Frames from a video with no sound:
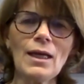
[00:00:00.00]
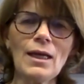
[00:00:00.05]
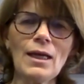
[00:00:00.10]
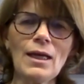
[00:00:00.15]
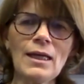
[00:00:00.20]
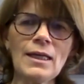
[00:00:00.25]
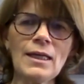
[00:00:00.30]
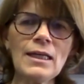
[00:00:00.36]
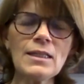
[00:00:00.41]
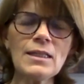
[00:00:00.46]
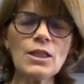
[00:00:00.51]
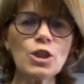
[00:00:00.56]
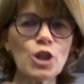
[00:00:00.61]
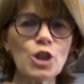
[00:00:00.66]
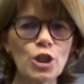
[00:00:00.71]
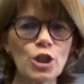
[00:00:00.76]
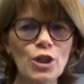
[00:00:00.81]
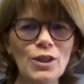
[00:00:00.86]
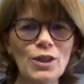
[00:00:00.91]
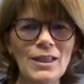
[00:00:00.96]
it is a
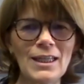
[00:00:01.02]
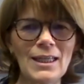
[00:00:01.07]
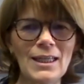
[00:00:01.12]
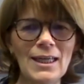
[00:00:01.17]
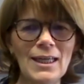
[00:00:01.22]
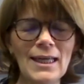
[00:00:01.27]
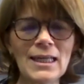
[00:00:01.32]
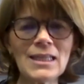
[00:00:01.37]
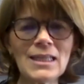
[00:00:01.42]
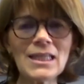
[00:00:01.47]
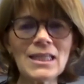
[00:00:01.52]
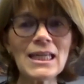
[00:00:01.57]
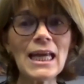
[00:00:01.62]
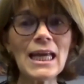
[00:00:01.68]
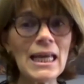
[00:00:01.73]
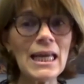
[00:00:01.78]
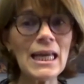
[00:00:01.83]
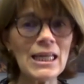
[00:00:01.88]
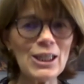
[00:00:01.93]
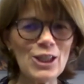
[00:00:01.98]
journey. It is an
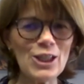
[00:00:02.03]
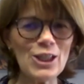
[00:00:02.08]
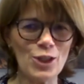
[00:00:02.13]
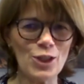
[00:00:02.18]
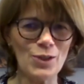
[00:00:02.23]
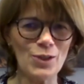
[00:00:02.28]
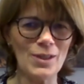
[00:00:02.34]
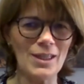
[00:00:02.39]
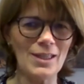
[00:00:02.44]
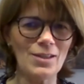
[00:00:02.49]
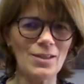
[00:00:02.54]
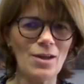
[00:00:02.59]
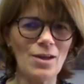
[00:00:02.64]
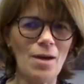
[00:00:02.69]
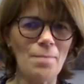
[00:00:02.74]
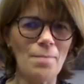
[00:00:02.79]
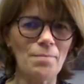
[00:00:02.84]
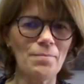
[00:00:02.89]
inner journey, Tom.